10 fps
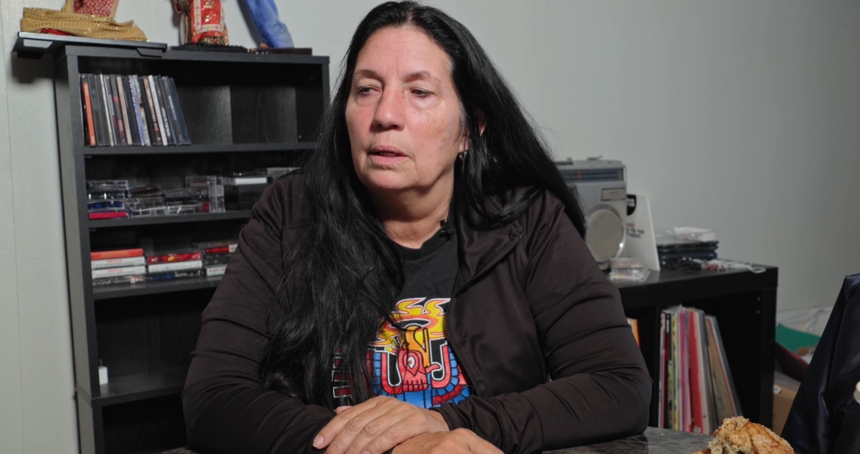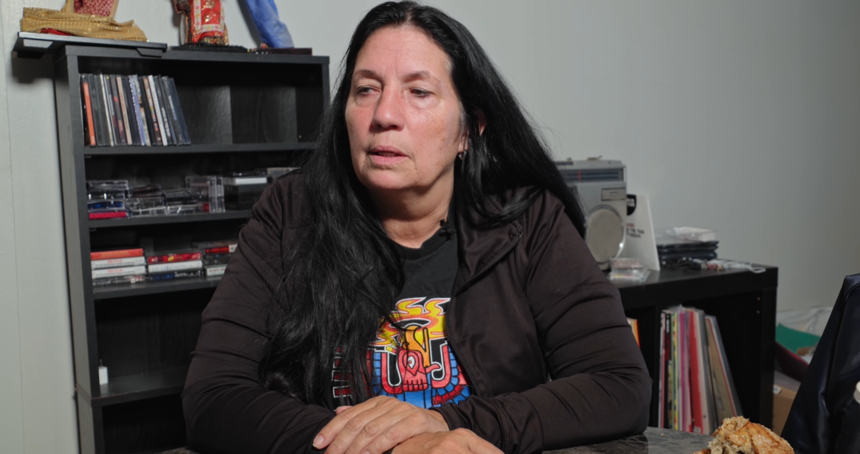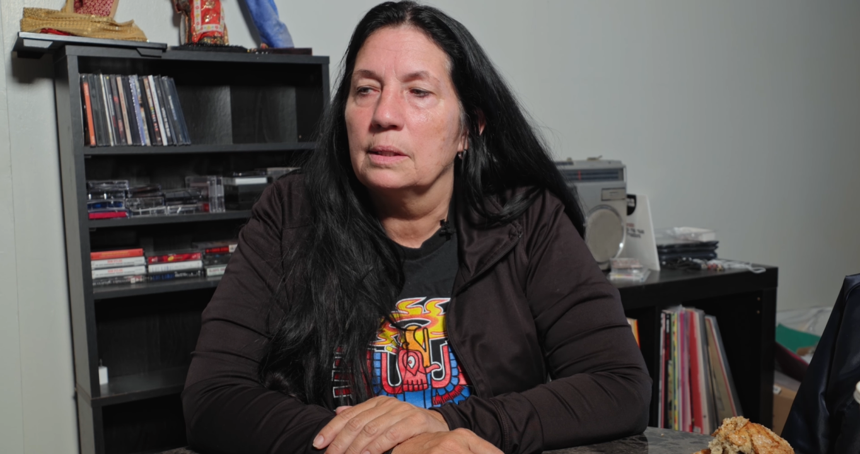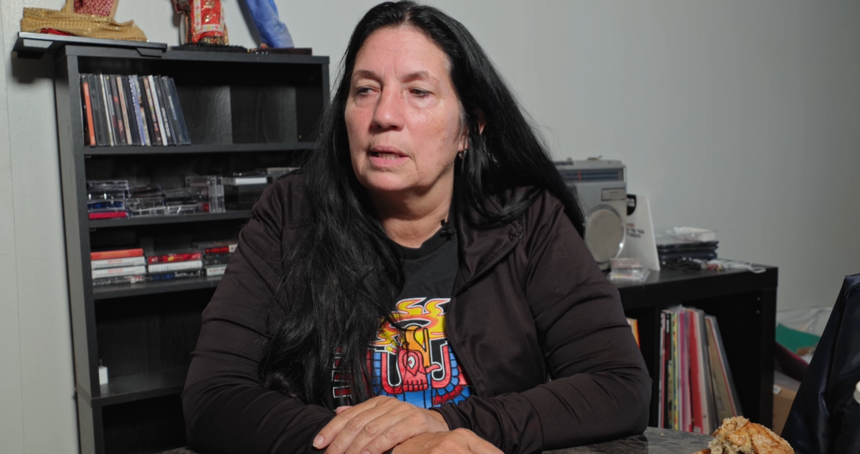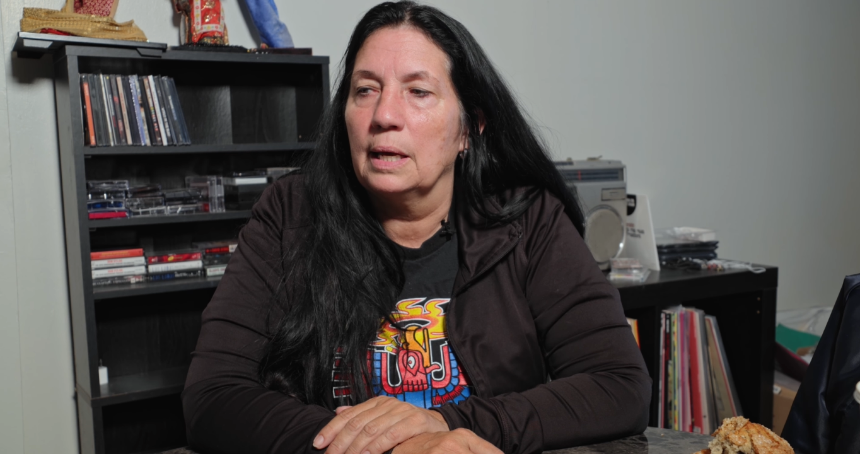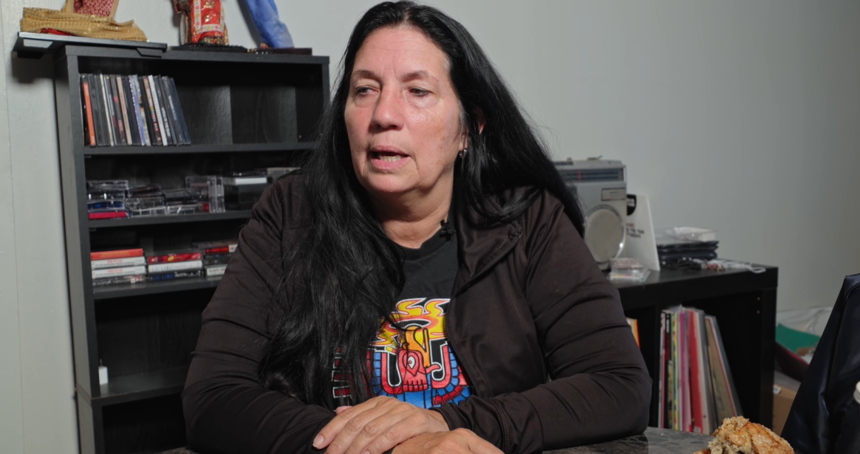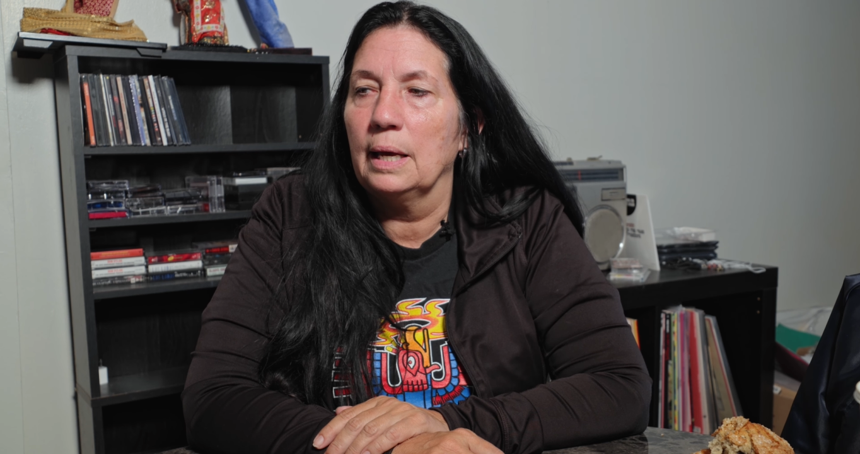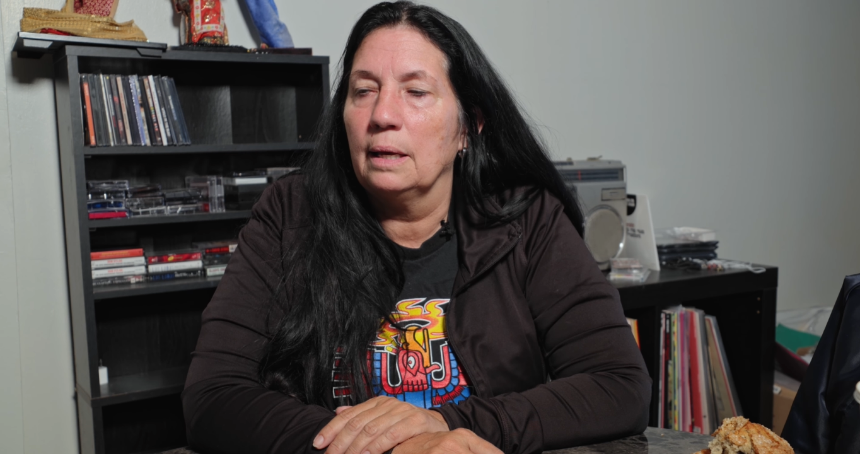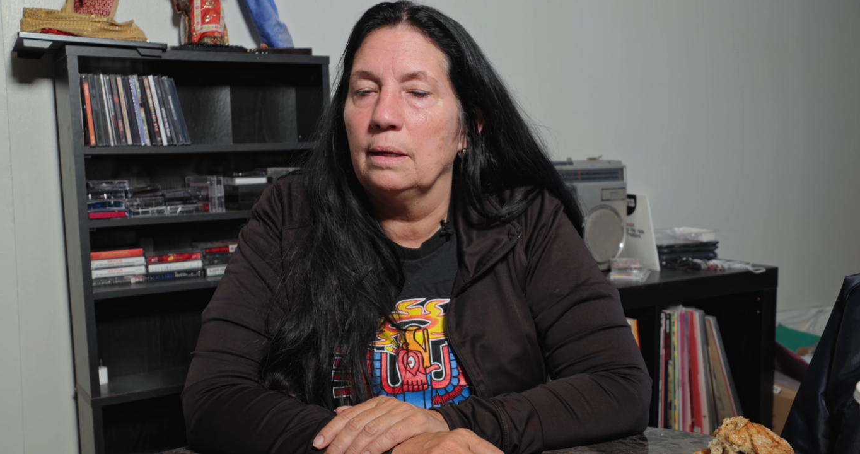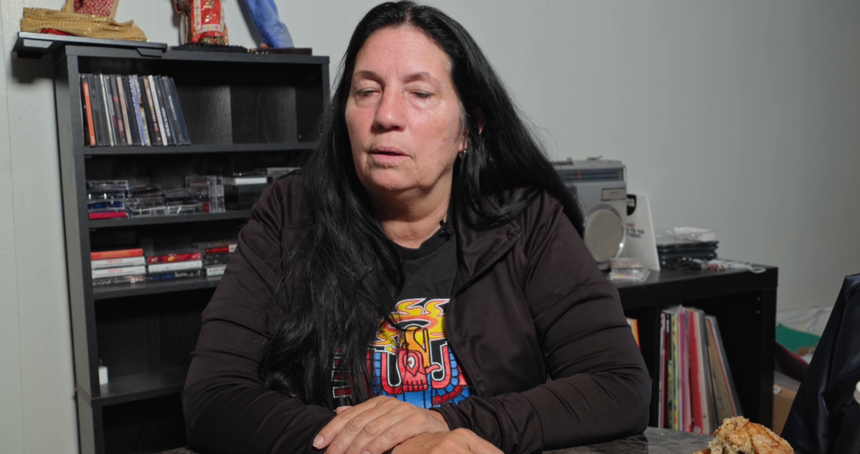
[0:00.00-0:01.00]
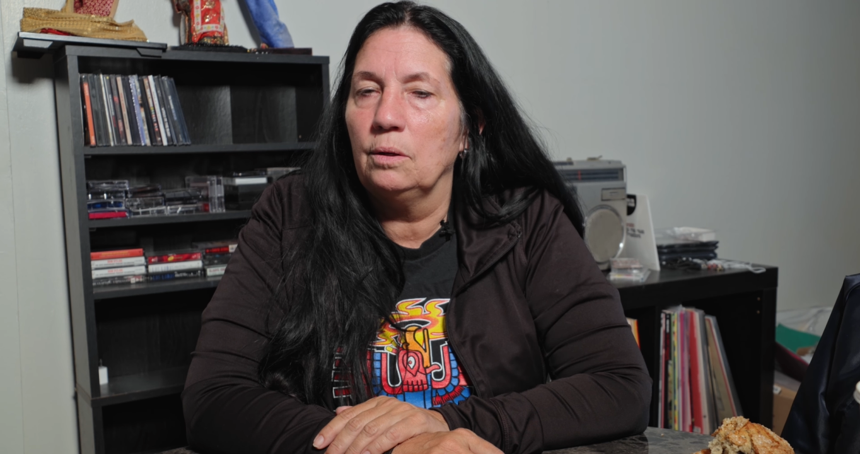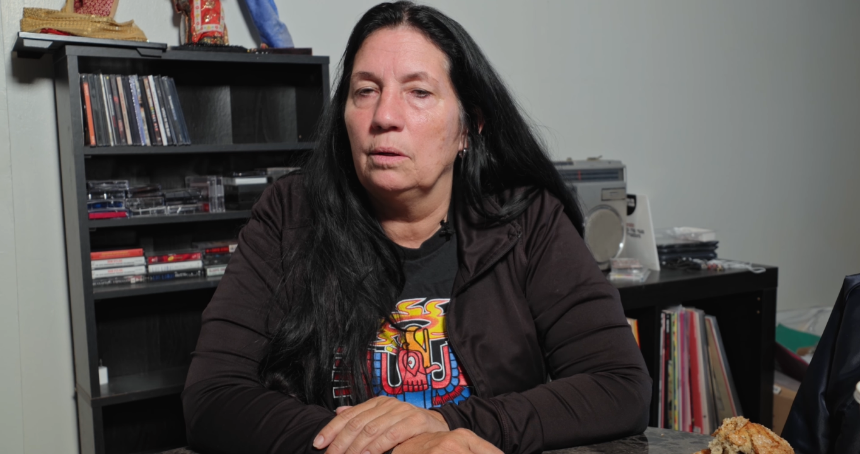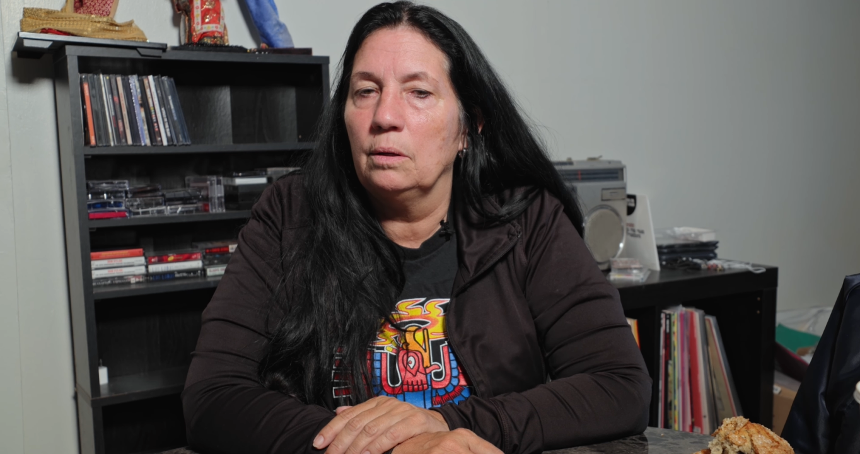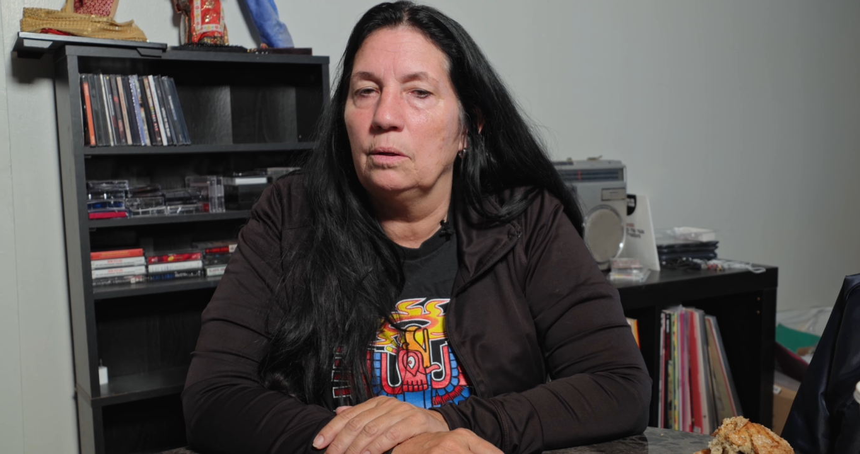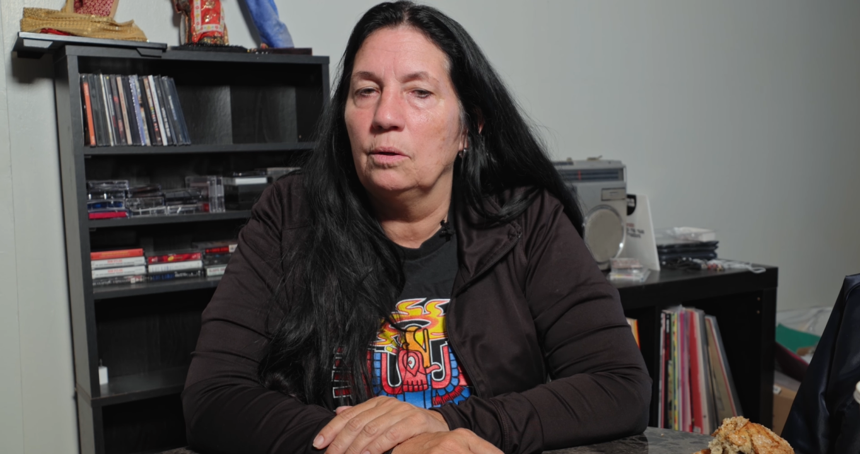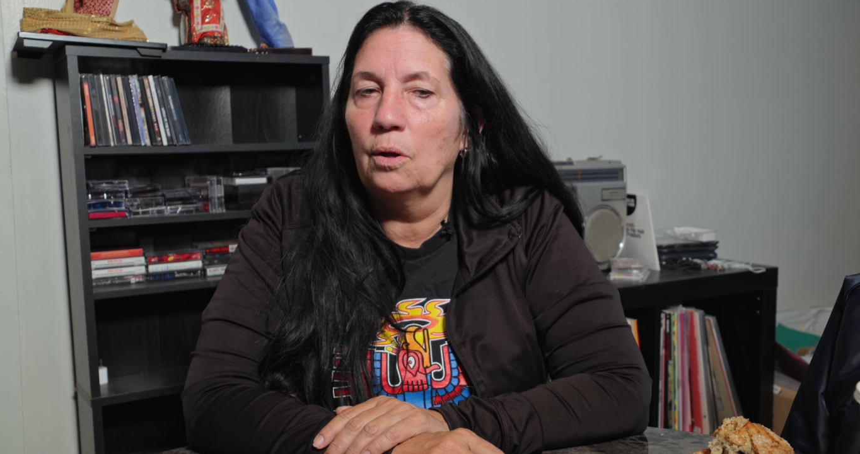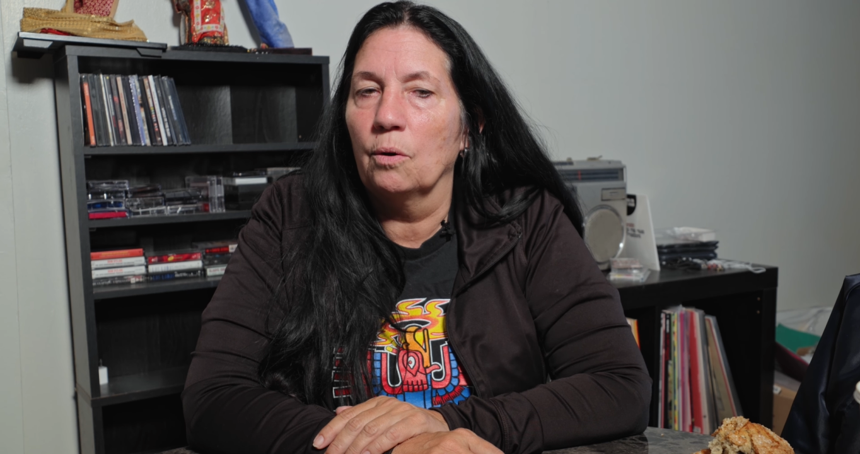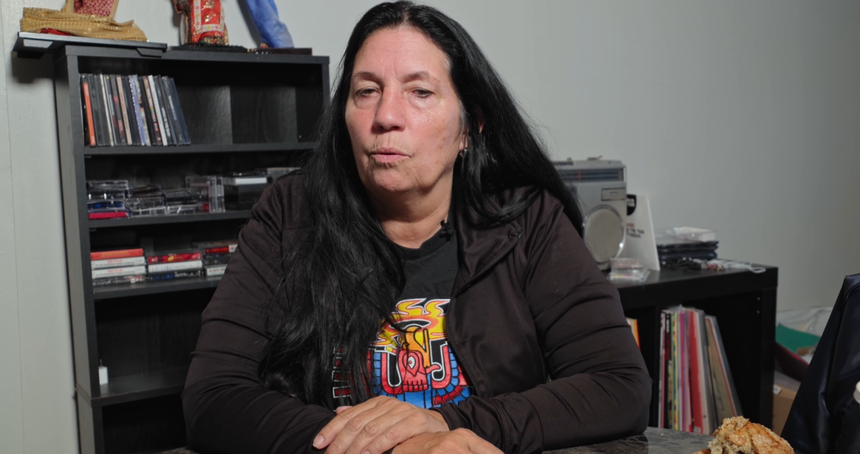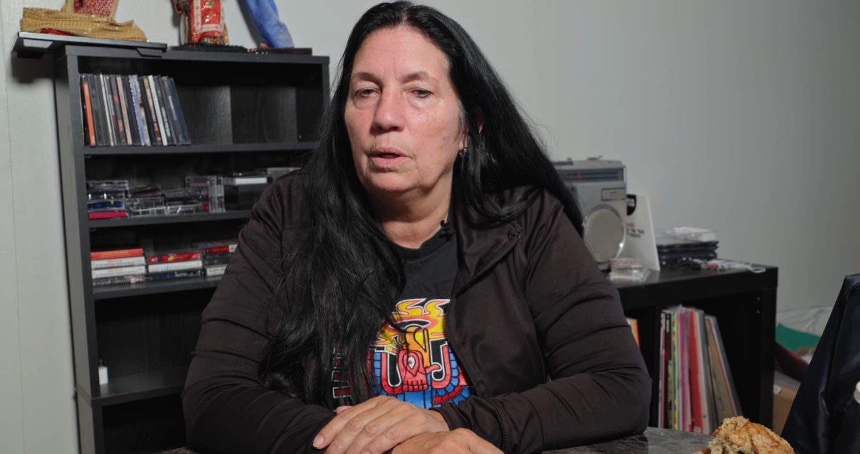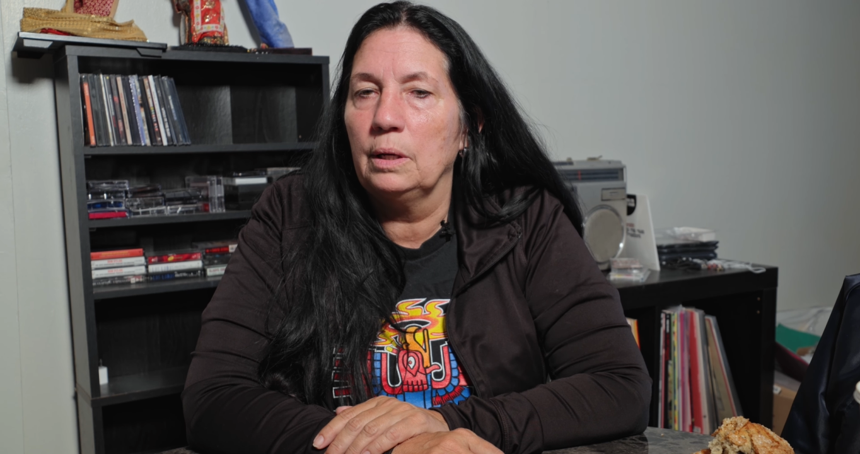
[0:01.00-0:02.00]
say,
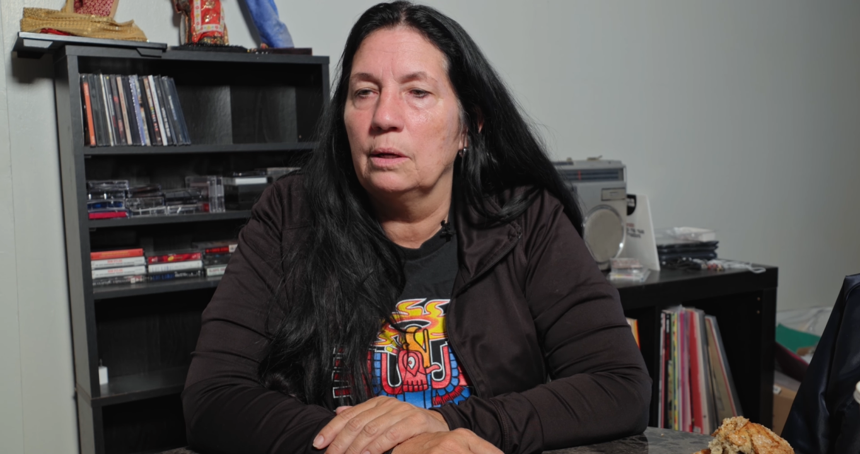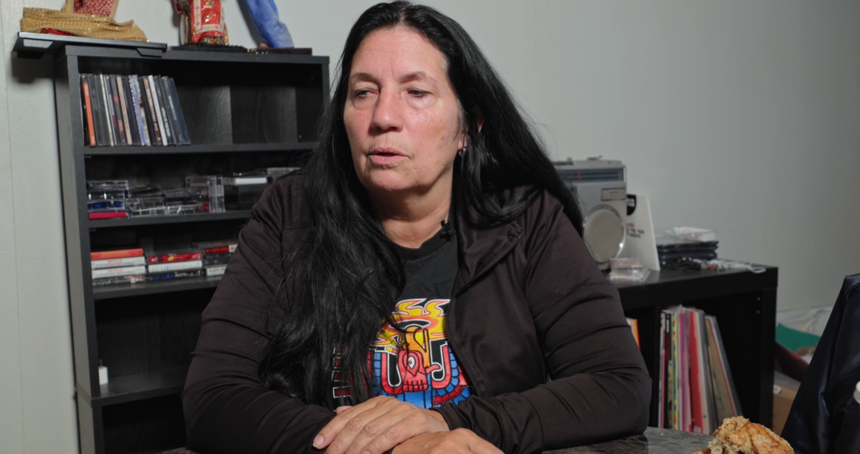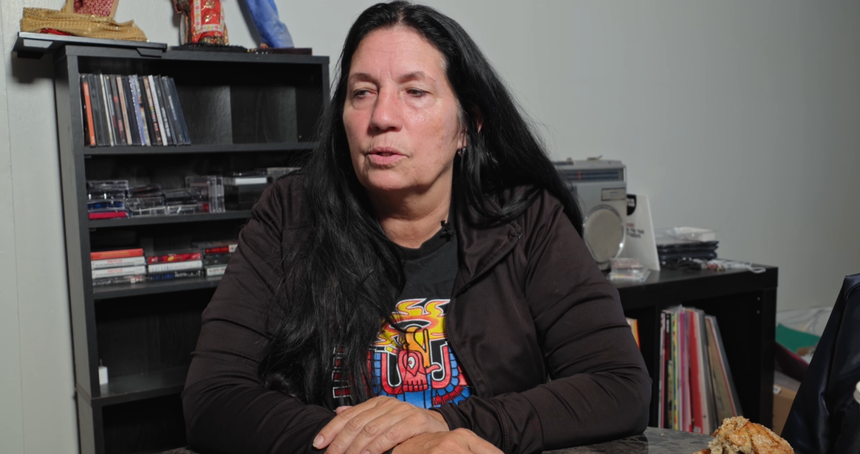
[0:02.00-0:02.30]
here's